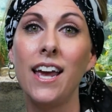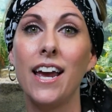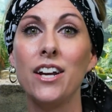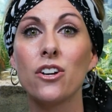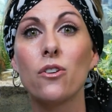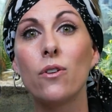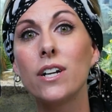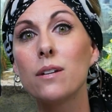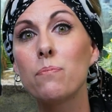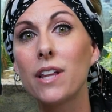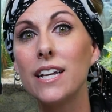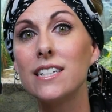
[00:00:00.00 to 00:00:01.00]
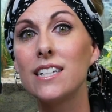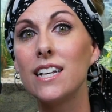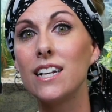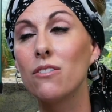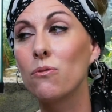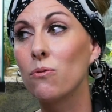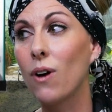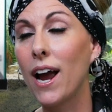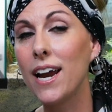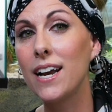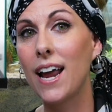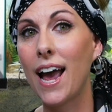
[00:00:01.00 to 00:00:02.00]
and you're going to place it
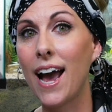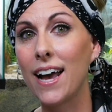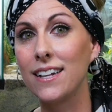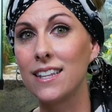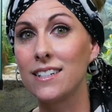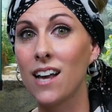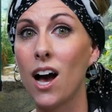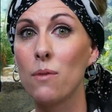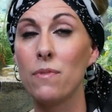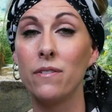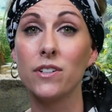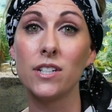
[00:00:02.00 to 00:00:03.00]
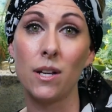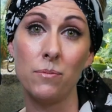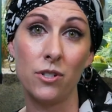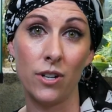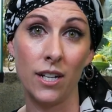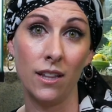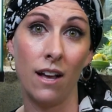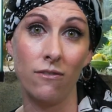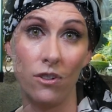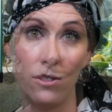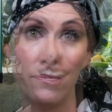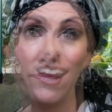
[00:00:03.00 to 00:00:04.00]
right at the top of your substrate
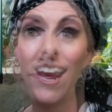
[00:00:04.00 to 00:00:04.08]
level.